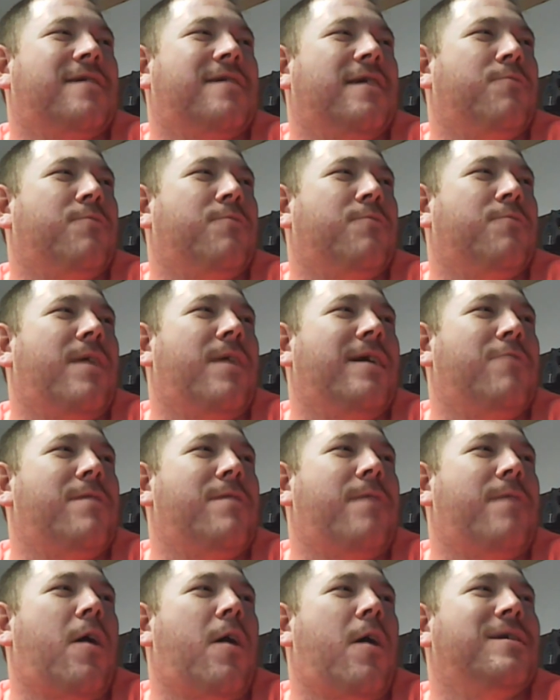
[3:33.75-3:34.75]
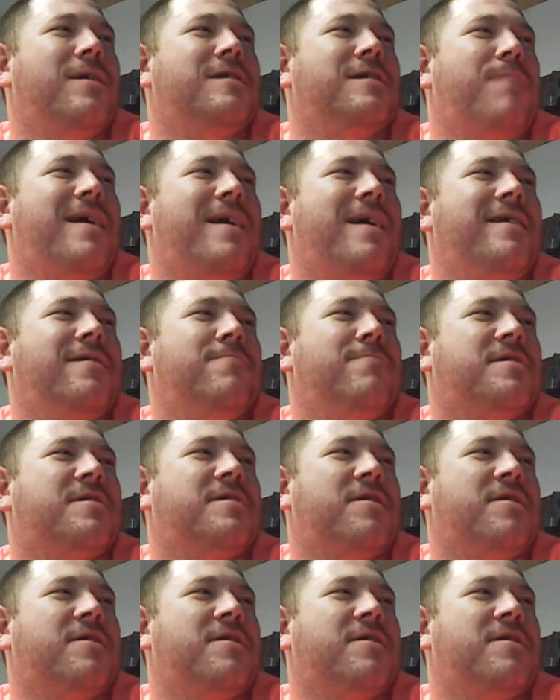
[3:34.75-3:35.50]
because we've always beat them.